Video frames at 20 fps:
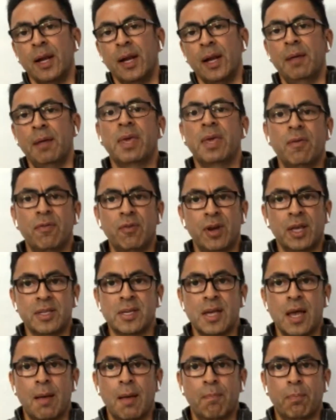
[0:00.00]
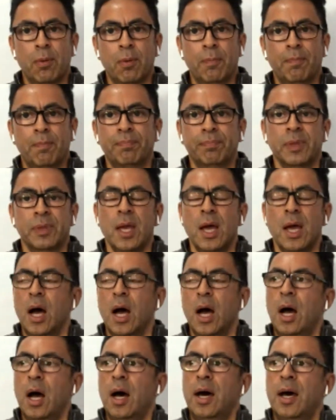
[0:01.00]
Let me give you an example.
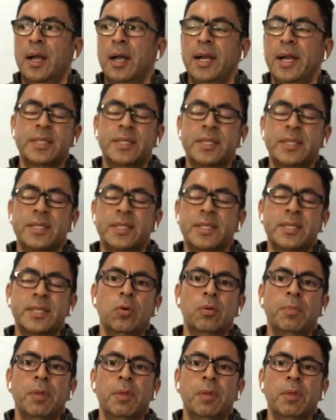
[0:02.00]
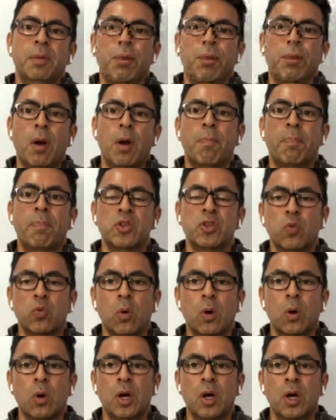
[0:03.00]
Let's assume the property is
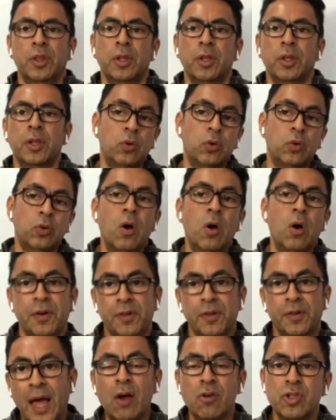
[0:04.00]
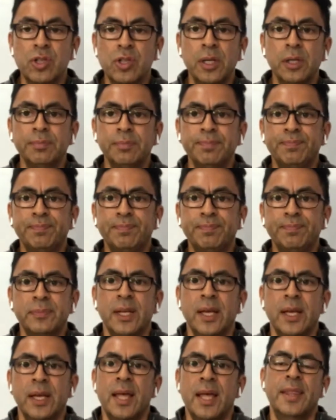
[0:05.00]
worth $200,000.
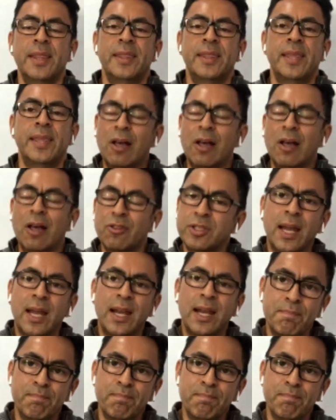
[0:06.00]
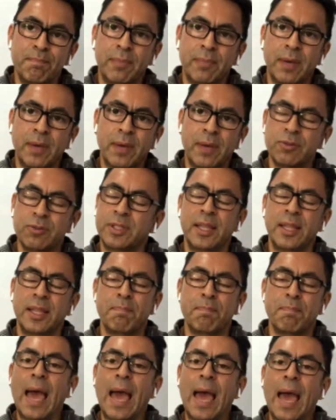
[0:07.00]
The
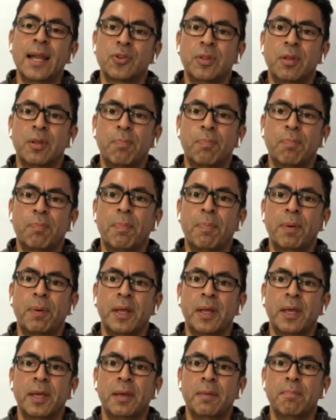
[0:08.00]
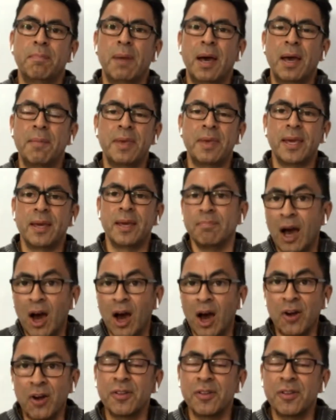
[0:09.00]
outstanding balance on the property might be
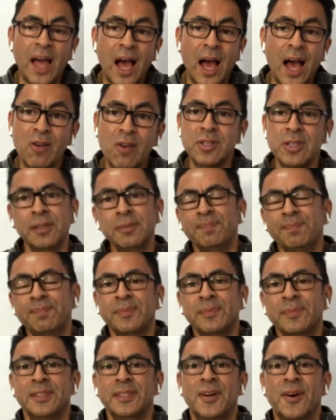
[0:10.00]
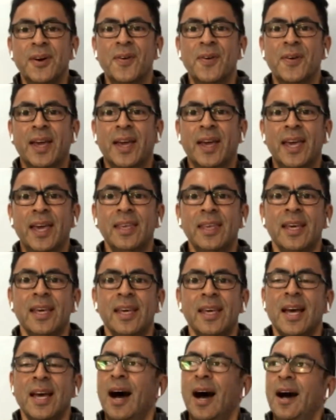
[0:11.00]
$100,000. Okay,
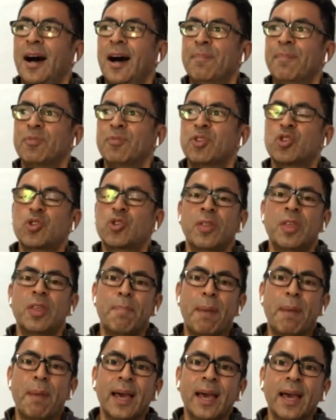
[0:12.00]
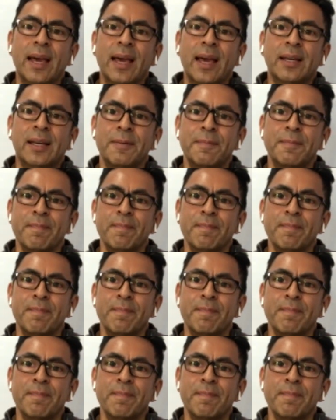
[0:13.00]
so the bank